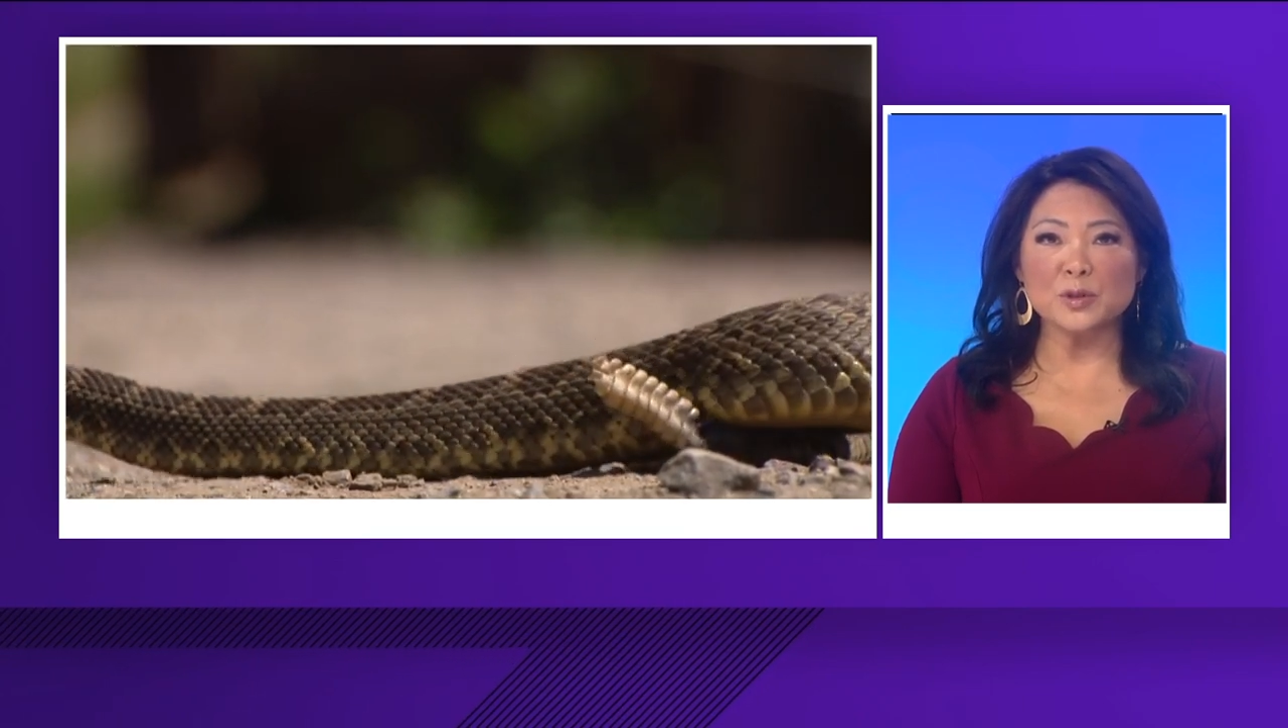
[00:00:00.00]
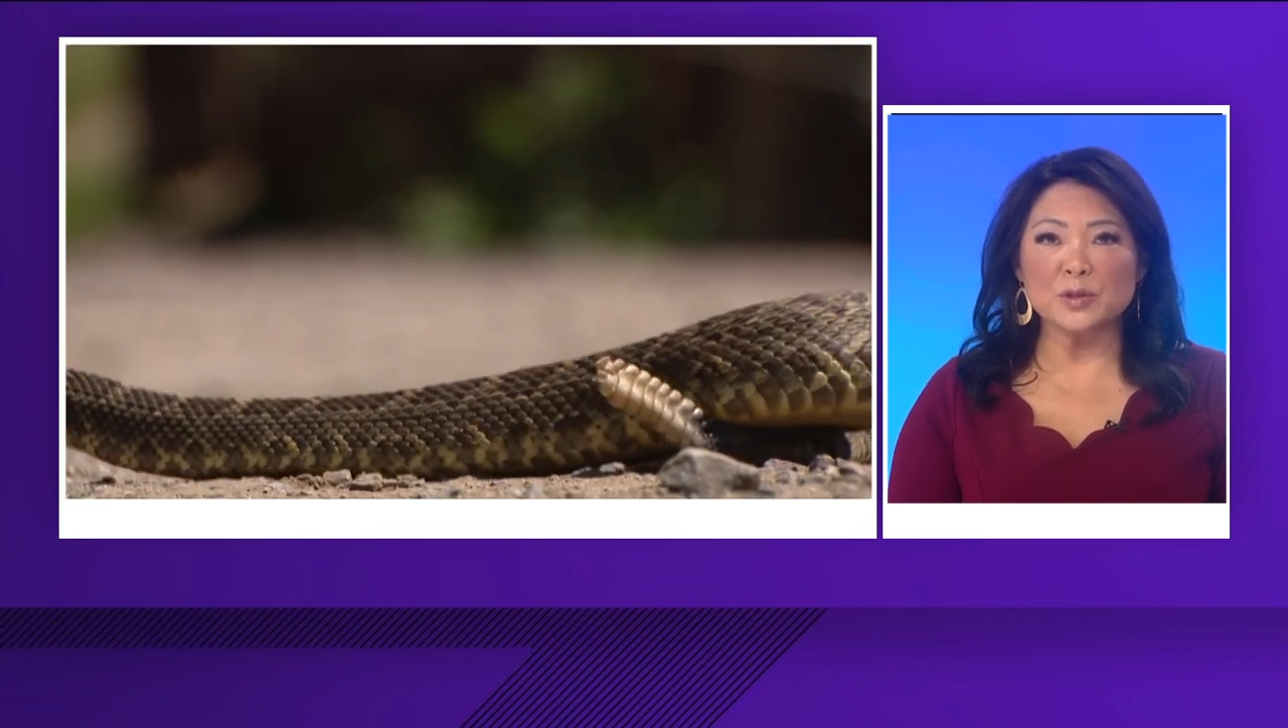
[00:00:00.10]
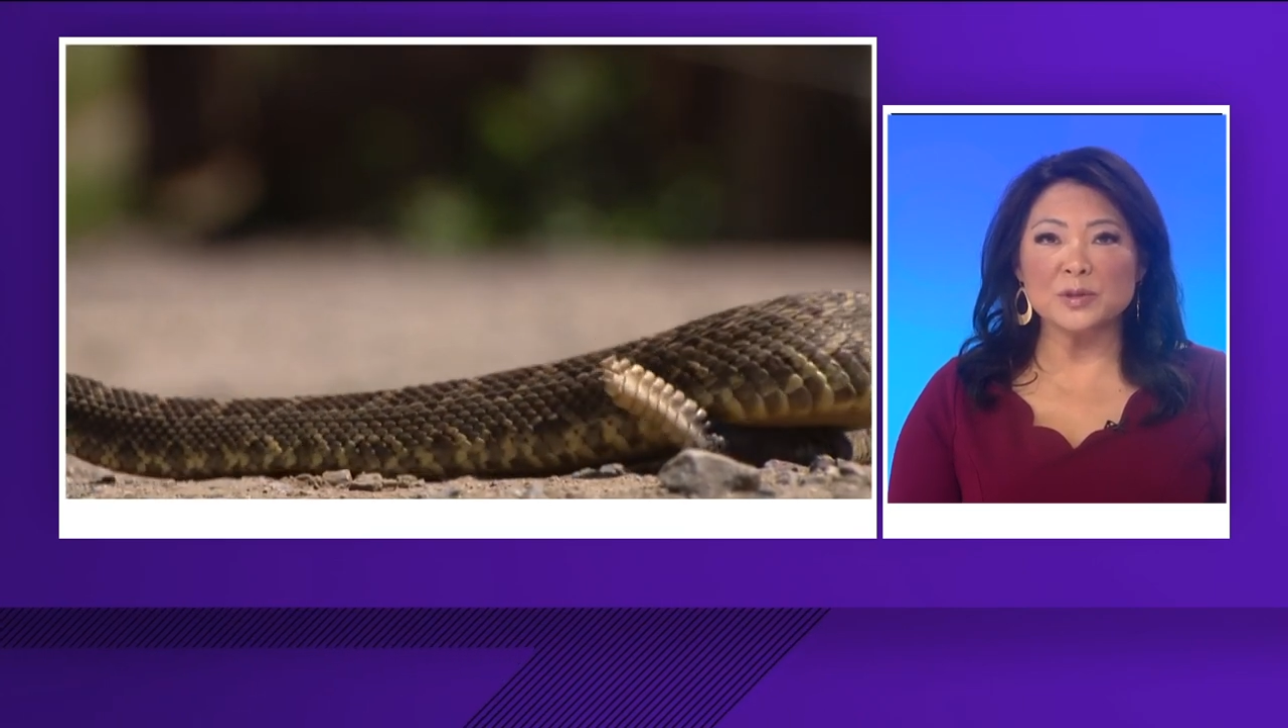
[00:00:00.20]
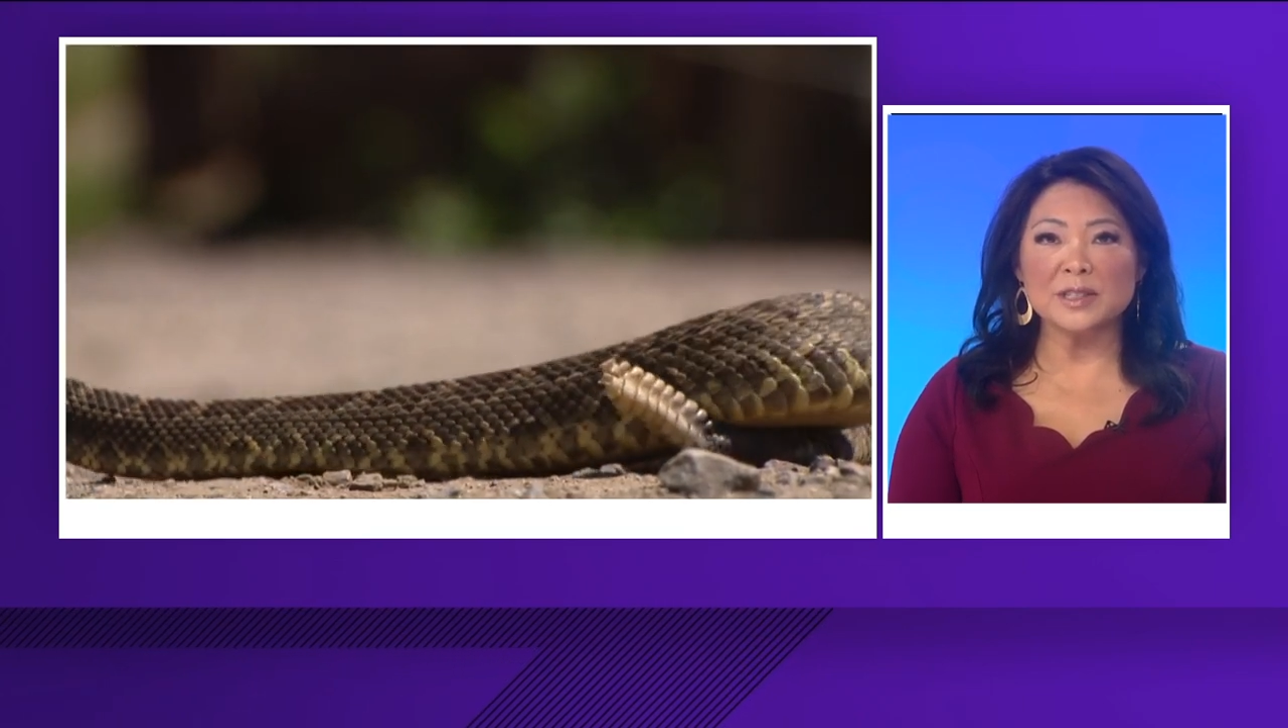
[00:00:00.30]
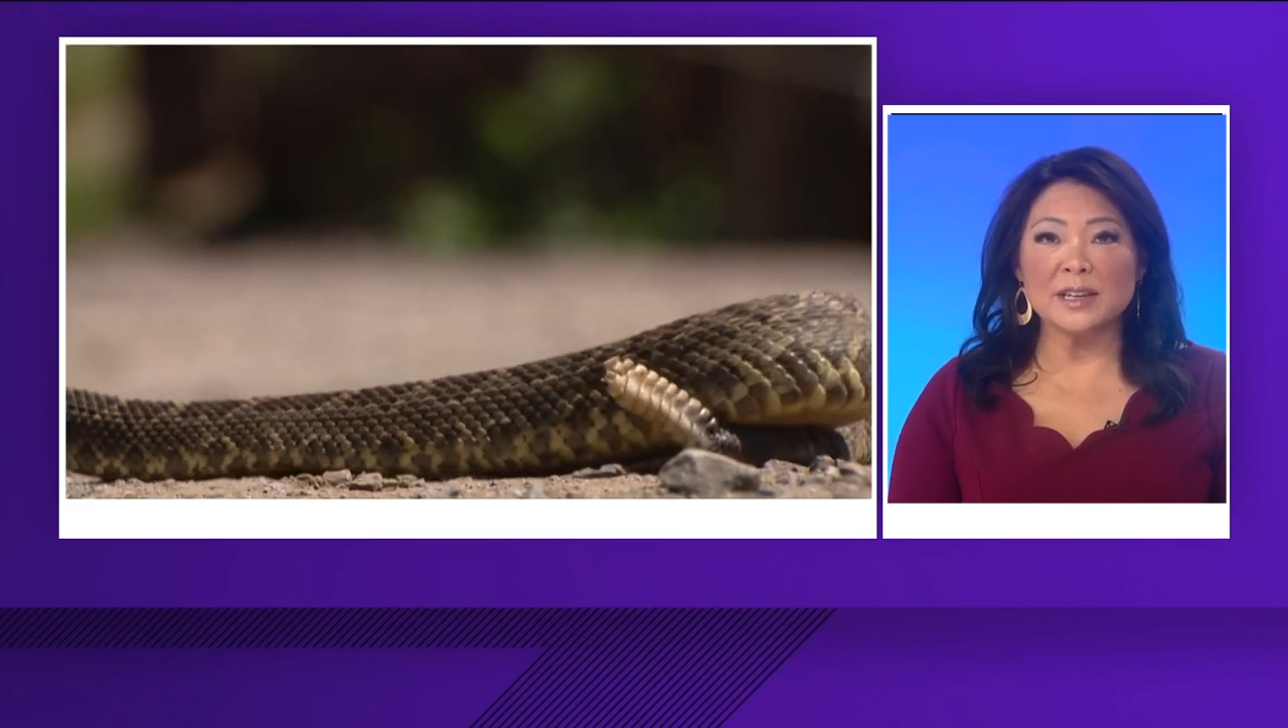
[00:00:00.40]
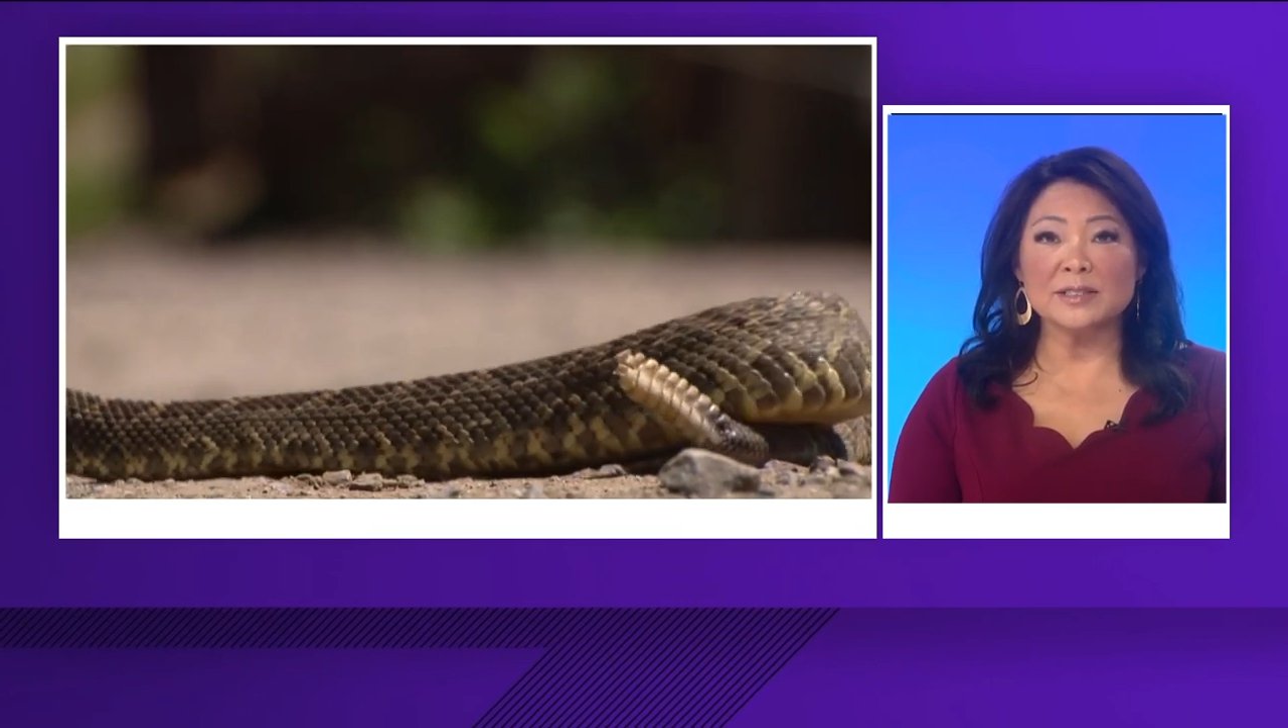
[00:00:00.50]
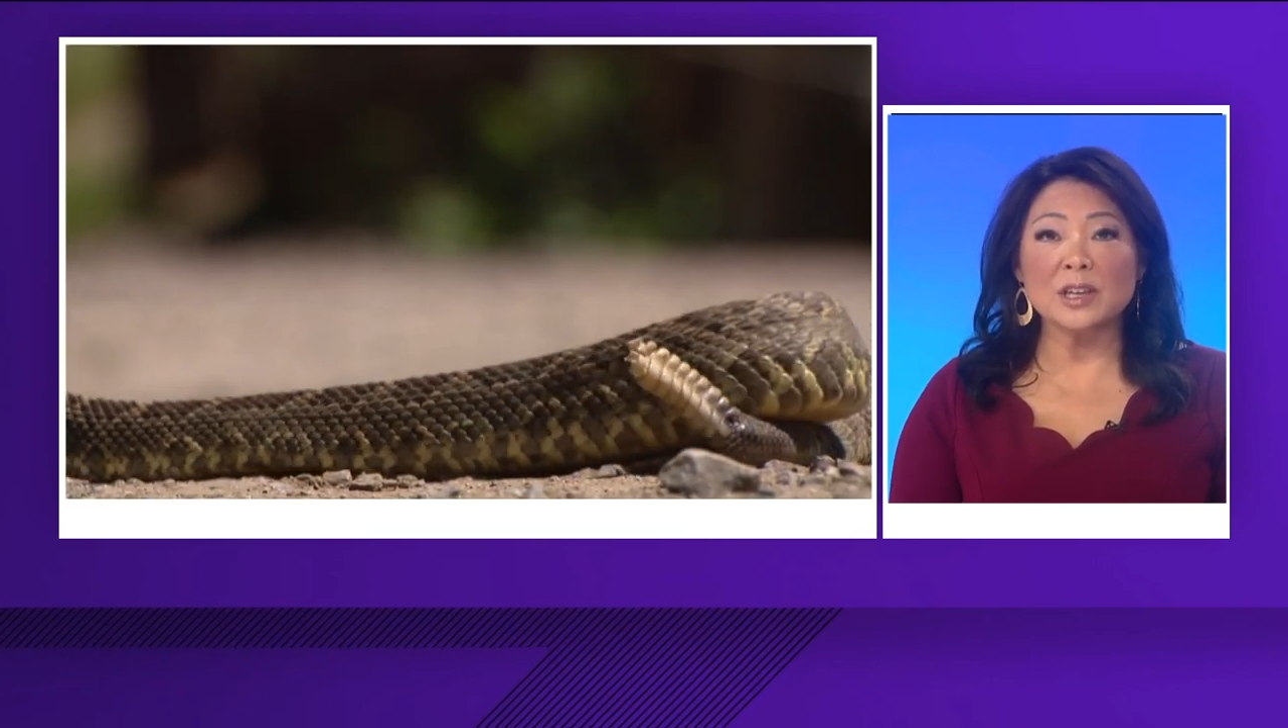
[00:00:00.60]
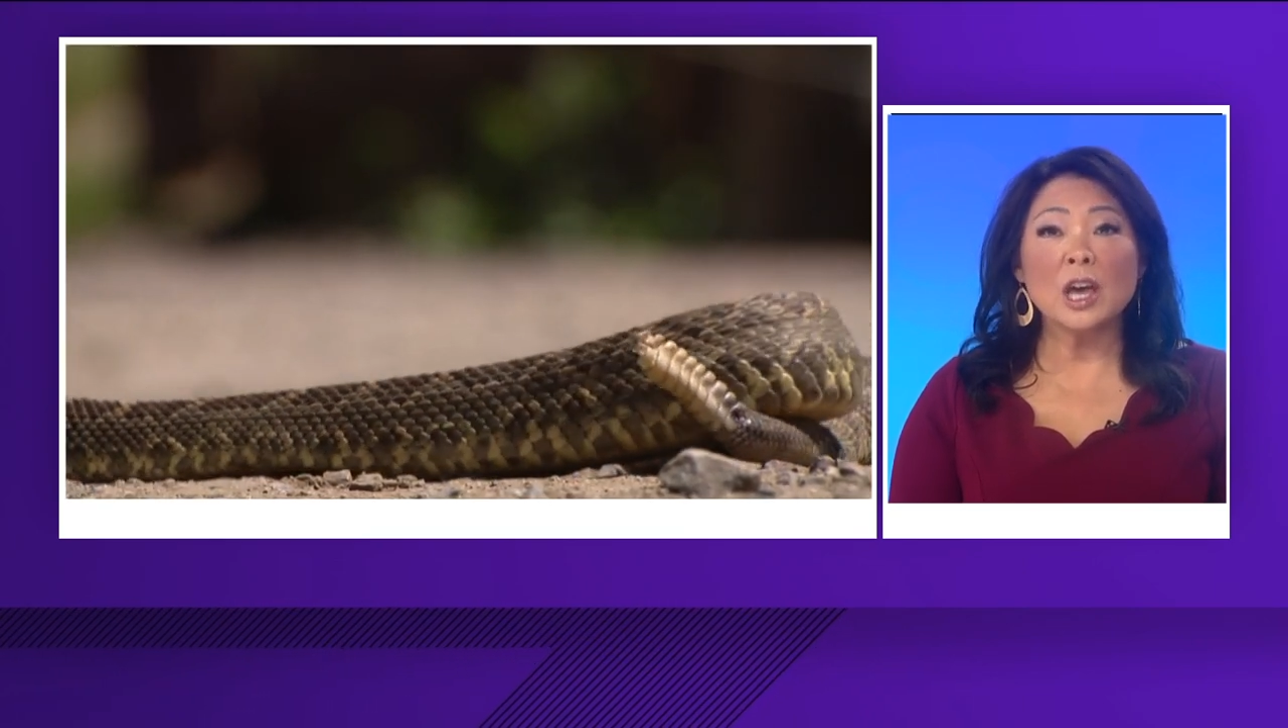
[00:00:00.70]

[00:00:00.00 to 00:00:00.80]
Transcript: who says